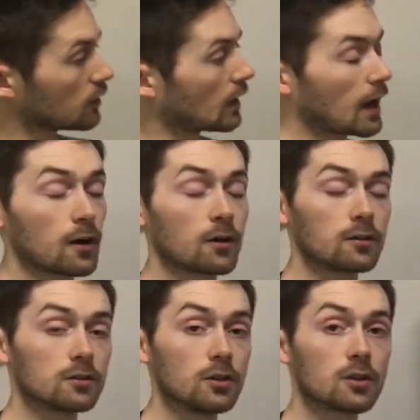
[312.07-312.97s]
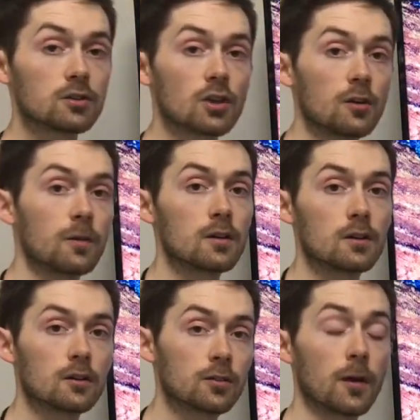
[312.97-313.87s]
you how you can show
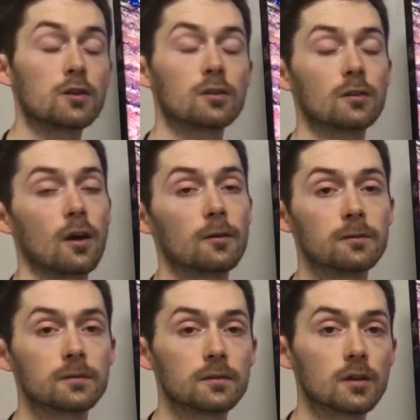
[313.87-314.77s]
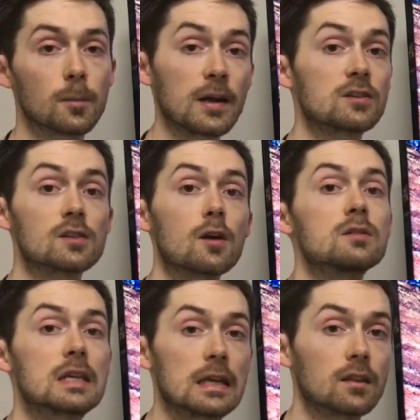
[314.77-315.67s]
photos of a patient's
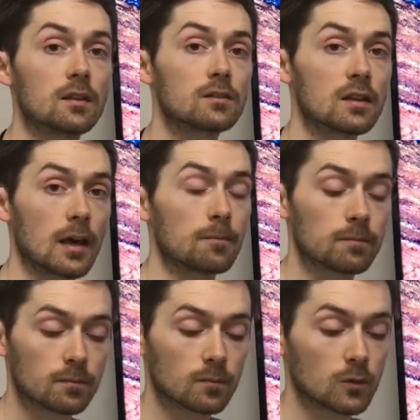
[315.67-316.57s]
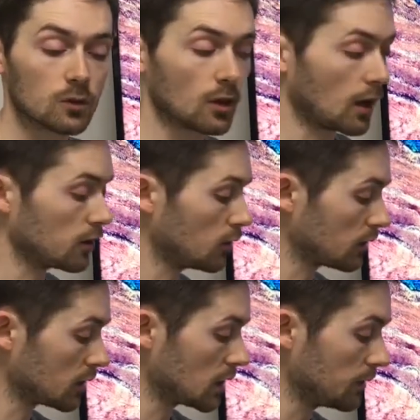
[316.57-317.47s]
own teeth to them
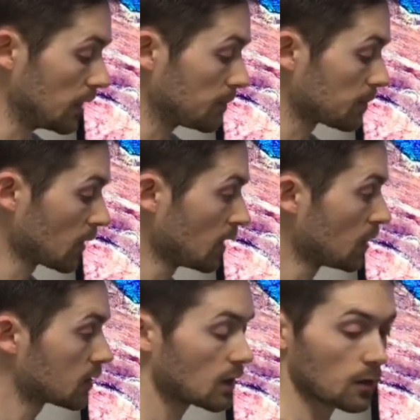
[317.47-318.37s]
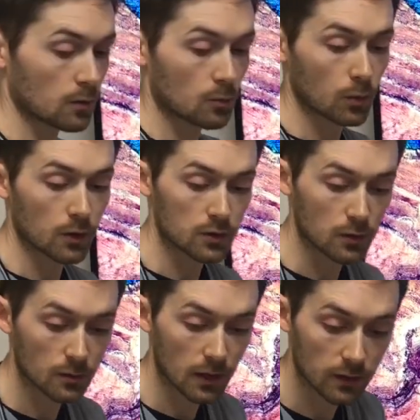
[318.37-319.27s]
using the TV. So what you
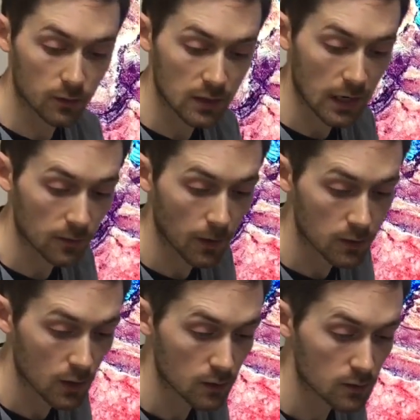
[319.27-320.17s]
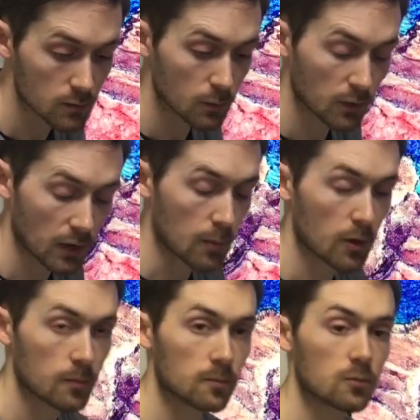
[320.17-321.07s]
do is you take the photos with your
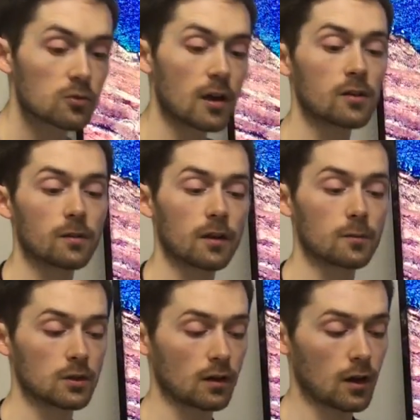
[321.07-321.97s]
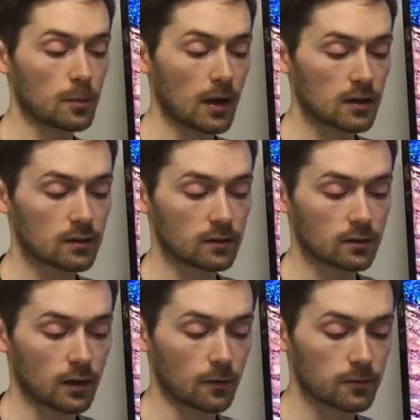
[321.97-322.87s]
camera, transfer them to the iPad
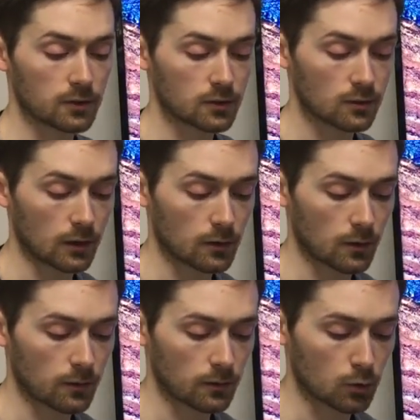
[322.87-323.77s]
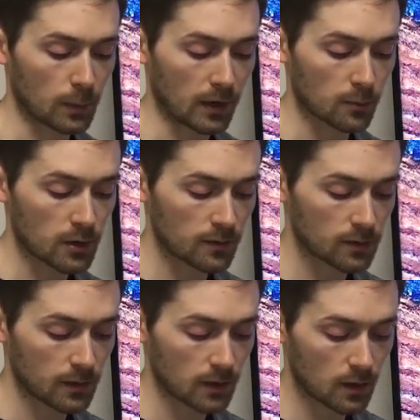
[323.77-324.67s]
like I've talked about in
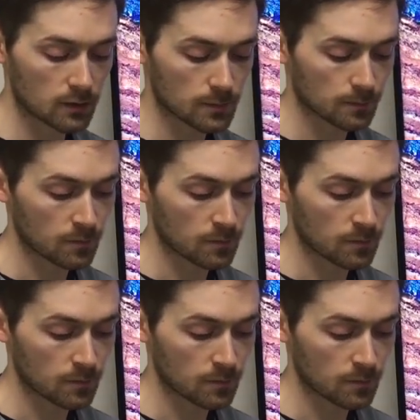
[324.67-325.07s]
previous videos,